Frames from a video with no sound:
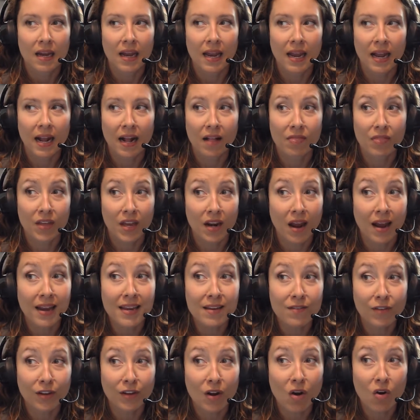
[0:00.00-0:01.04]
And then I
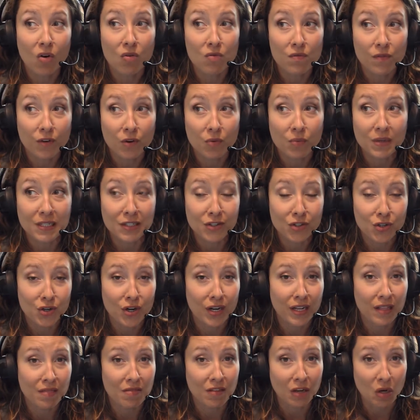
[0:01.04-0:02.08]
even overwinter
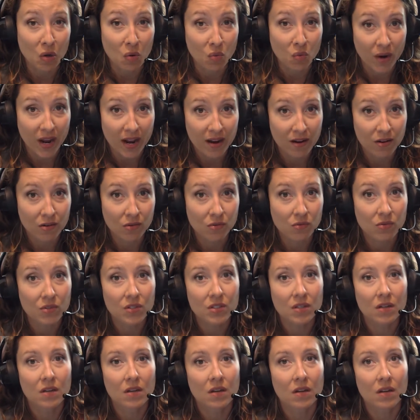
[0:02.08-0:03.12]
in the ground